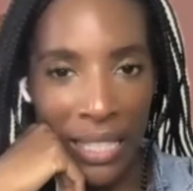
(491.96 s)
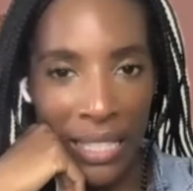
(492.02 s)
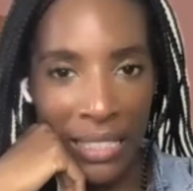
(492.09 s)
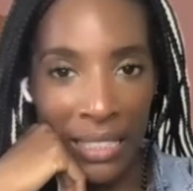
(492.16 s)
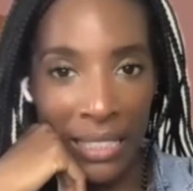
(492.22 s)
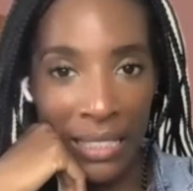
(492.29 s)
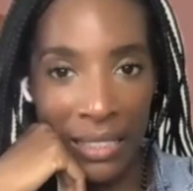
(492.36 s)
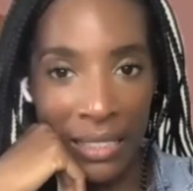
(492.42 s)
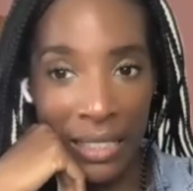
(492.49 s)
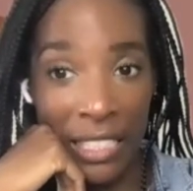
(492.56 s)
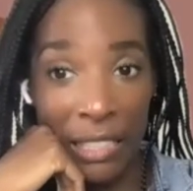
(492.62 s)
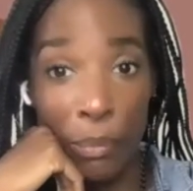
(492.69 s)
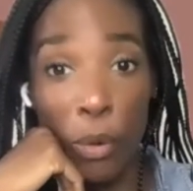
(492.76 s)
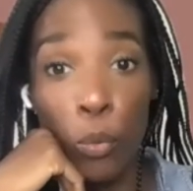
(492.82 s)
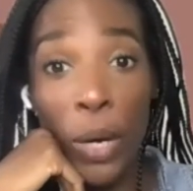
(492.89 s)
a deadly
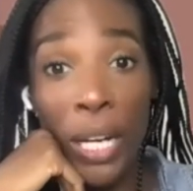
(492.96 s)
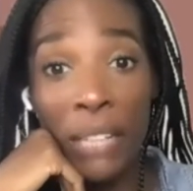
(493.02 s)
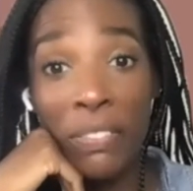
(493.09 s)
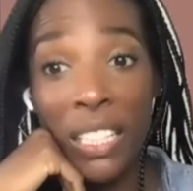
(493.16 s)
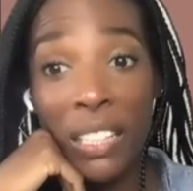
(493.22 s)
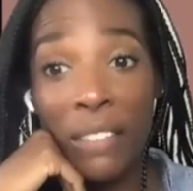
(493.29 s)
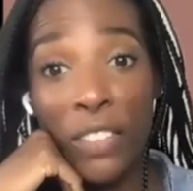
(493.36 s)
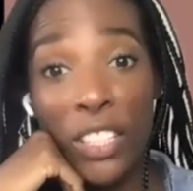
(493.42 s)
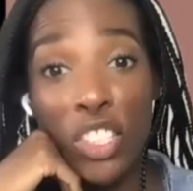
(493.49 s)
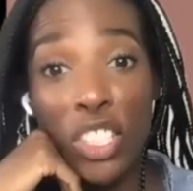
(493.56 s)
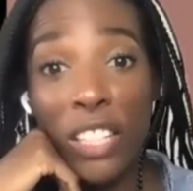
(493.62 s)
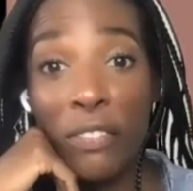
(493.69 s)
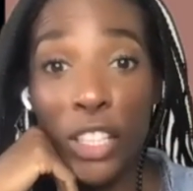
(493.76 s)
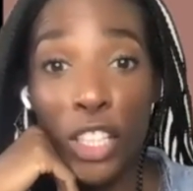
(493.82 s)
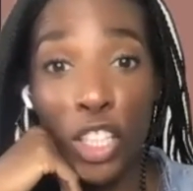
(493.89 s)
disease. But what if the
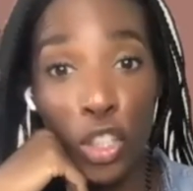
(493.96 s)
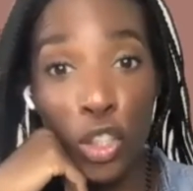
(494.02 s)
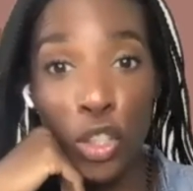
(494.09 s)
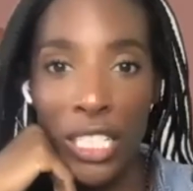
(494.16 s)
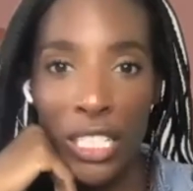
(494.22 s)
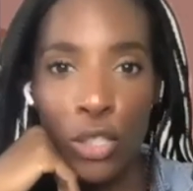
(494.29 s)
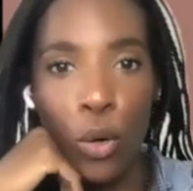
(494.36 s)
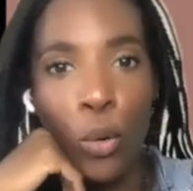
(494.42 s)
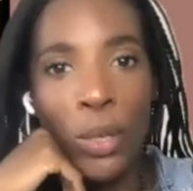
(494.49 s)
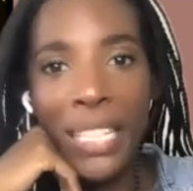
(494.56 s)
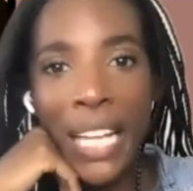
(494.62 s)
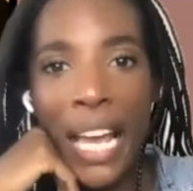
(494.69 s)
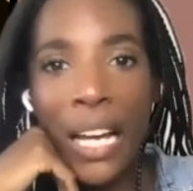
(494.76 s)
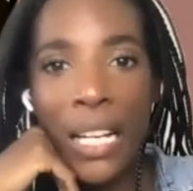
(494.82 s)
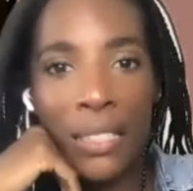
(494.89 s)
invention of the cure is
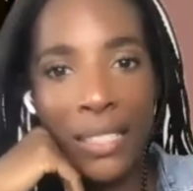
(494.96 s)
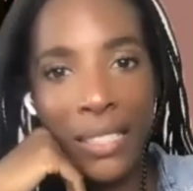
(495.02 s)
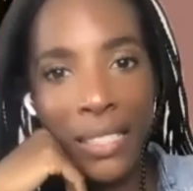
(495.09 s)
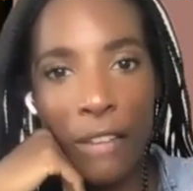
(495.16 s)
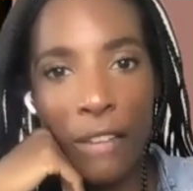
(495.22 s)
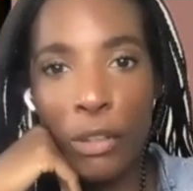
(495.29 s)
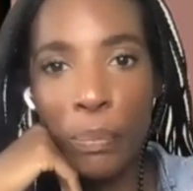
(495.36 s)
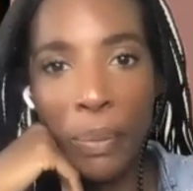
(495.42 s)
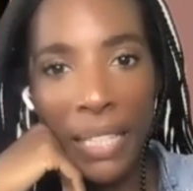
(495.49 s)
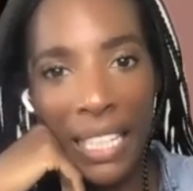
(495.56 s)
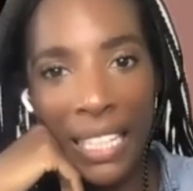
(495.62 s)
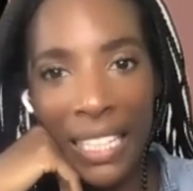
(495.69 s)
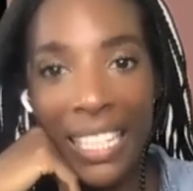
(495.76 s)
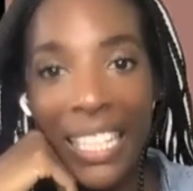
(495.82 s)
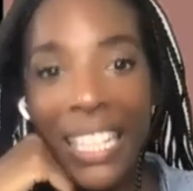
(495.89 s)
on that undiscovered
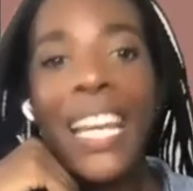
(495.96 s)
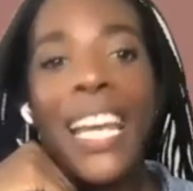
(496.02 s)
planet?